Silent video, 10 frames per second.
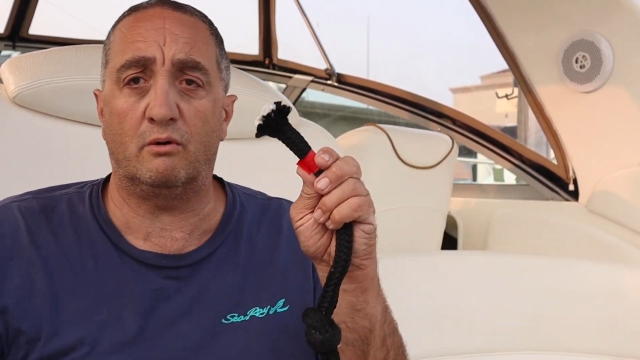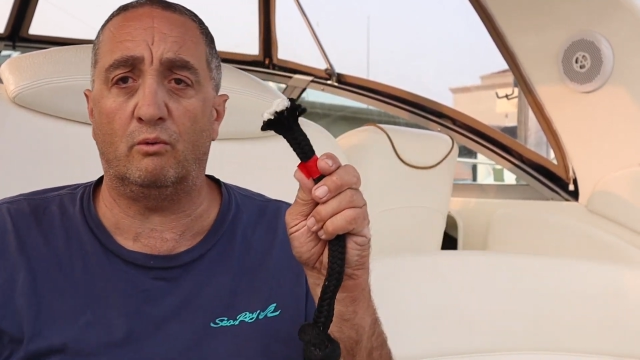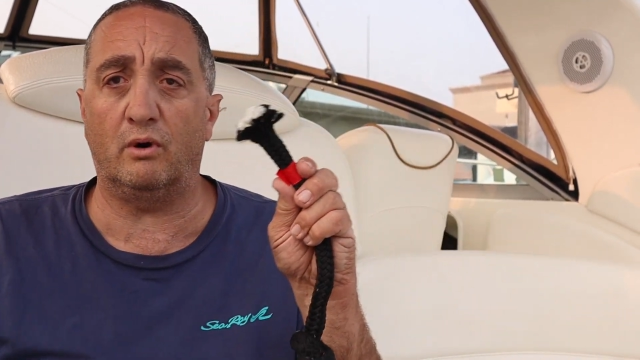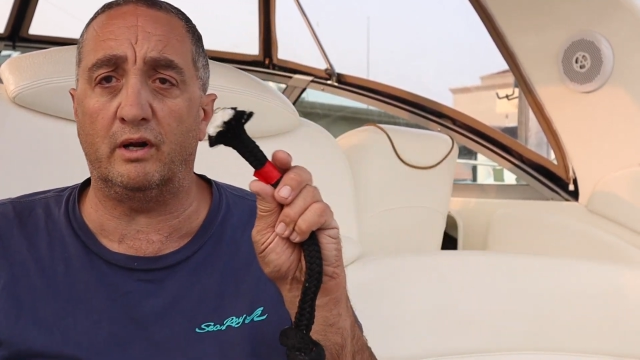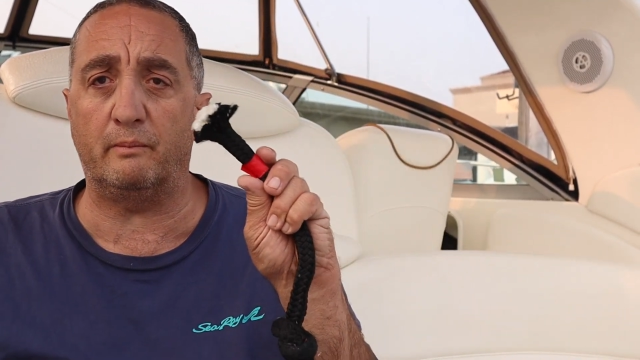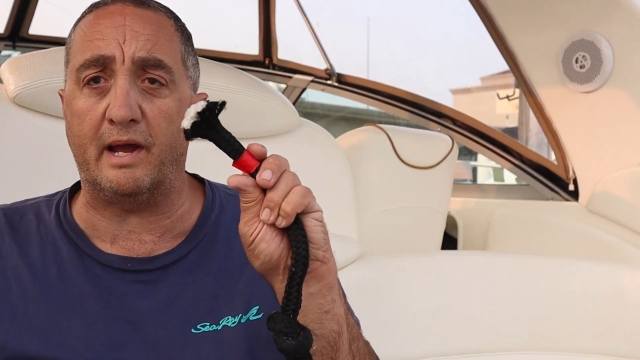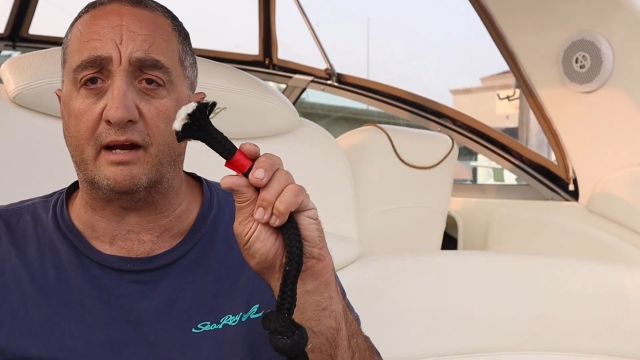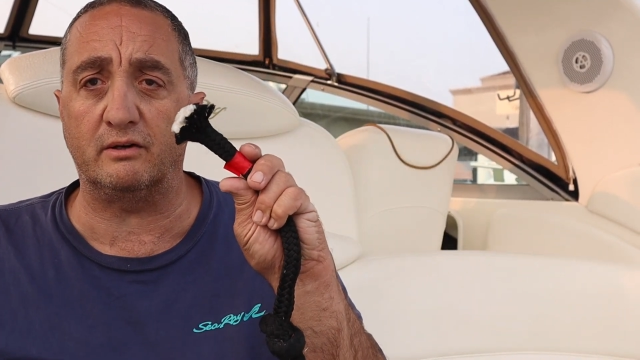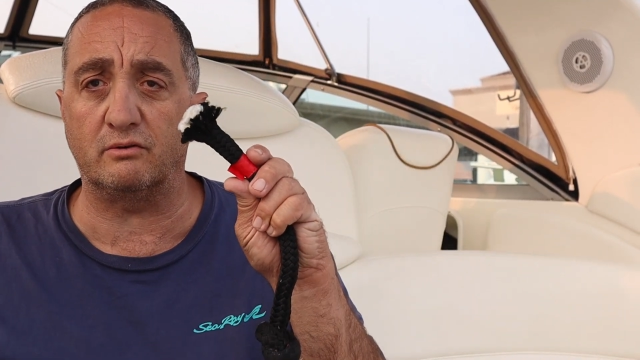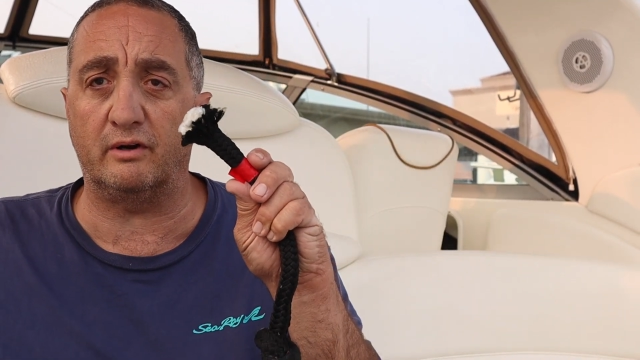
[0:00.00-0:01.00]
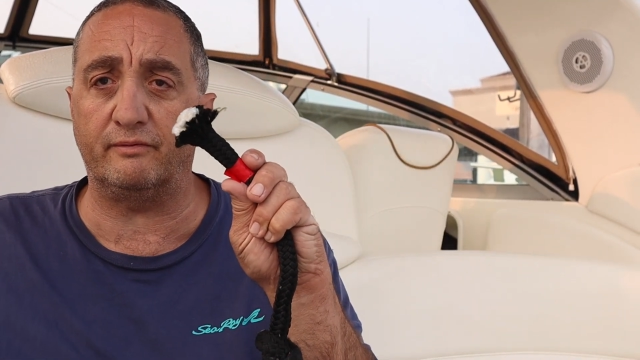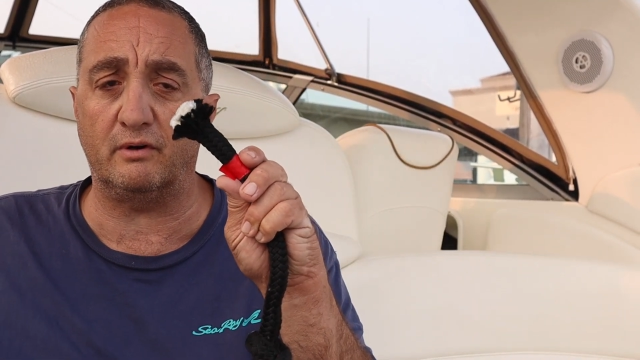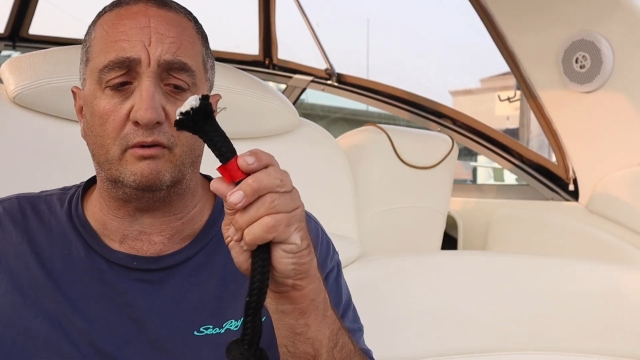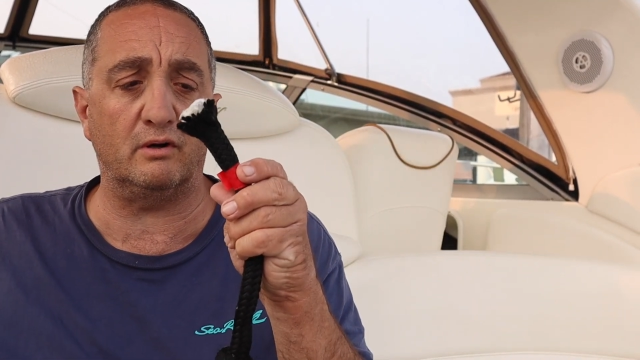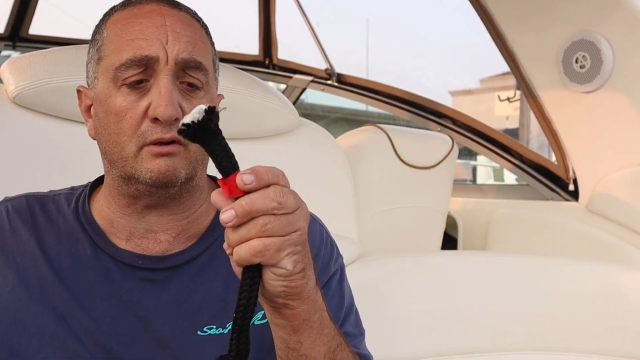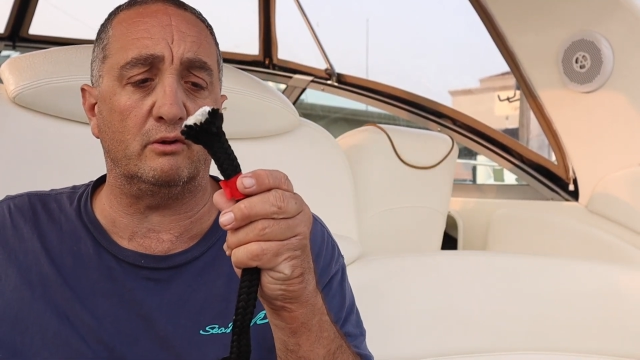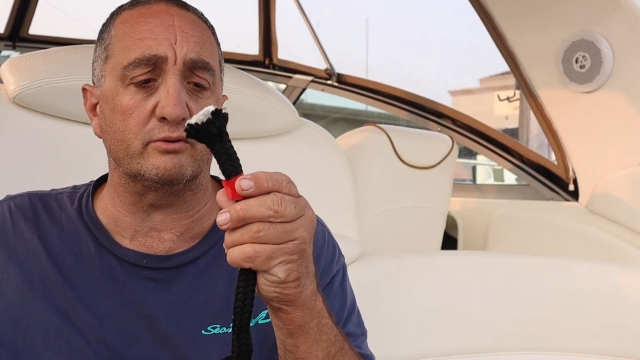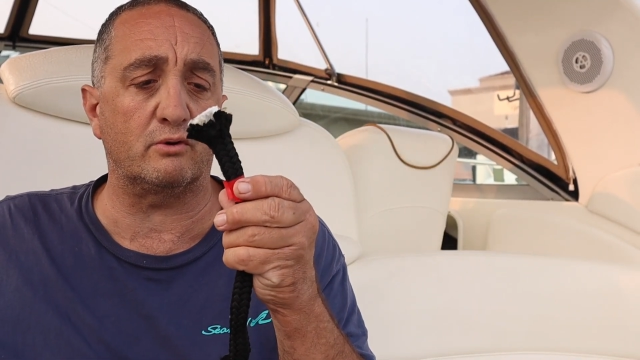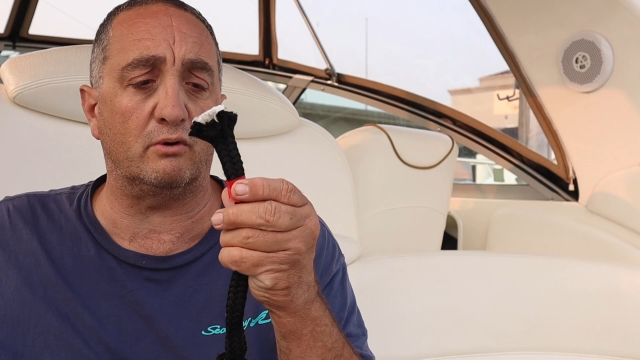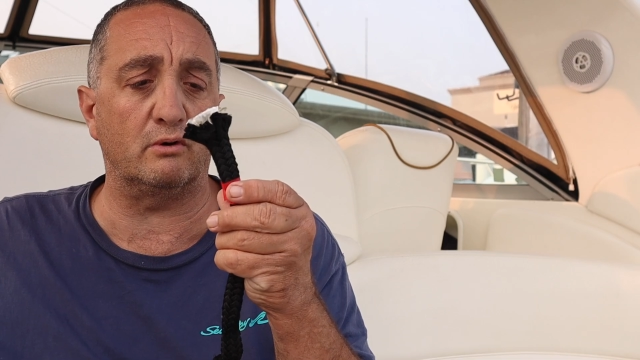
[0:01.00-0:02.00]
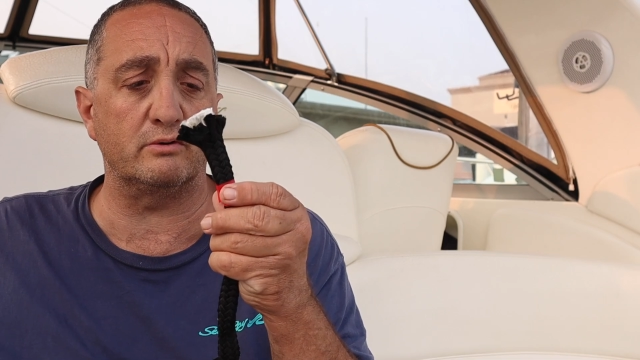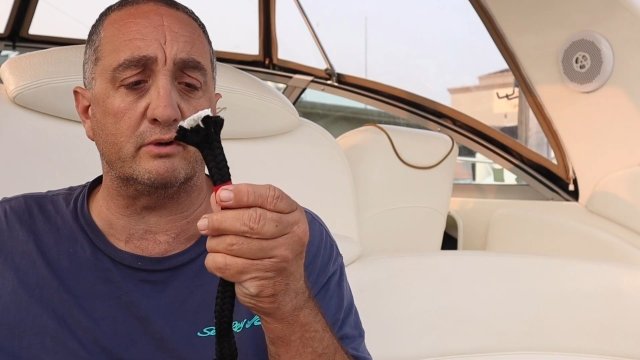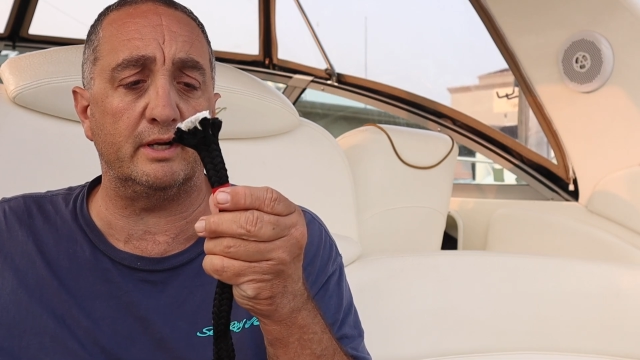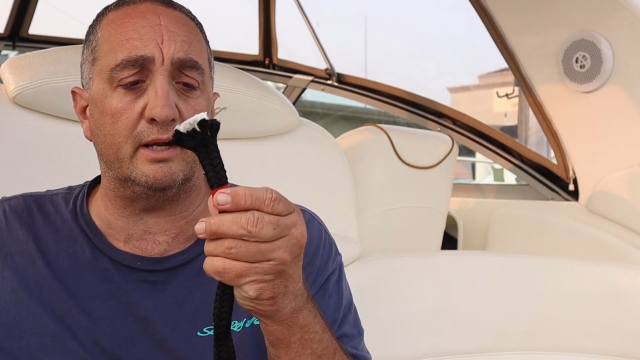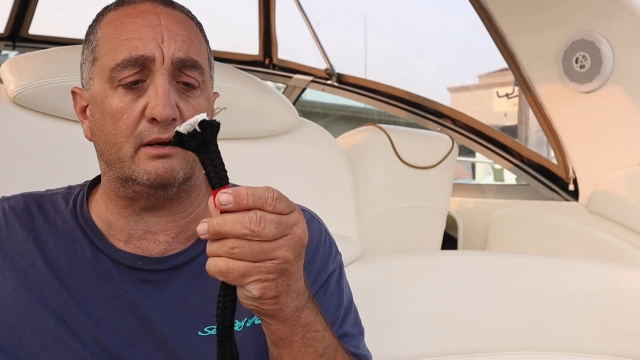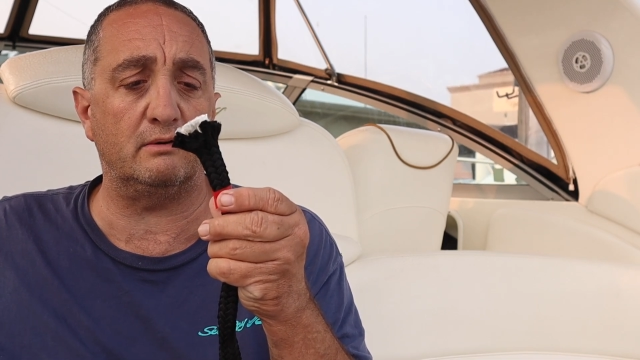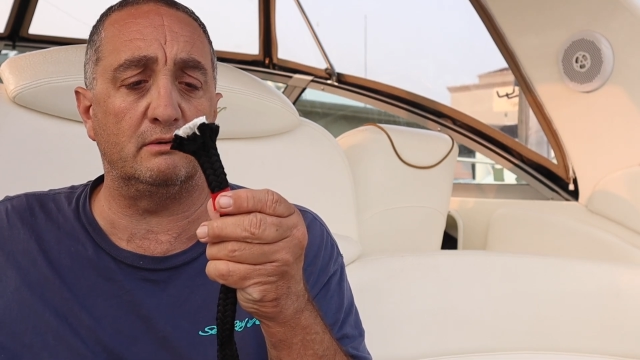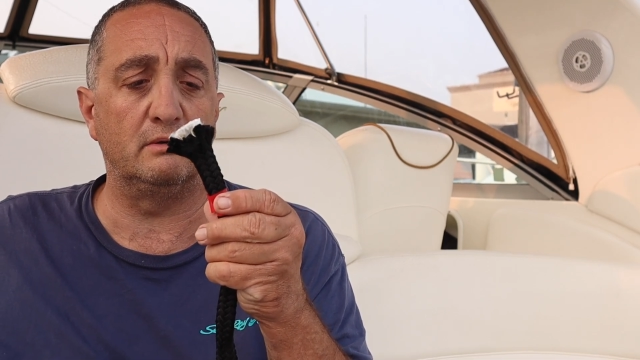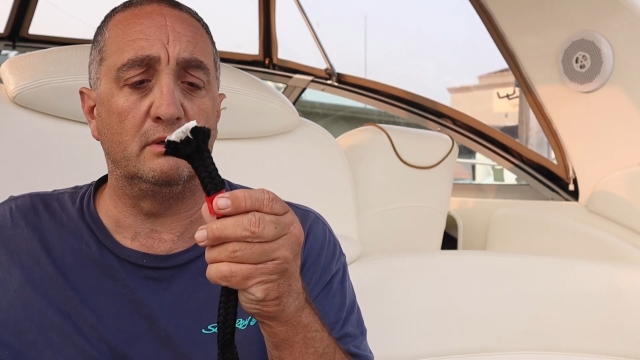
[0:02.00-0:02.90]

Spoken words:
We're in the back of Drifter. We're in close quarters right now.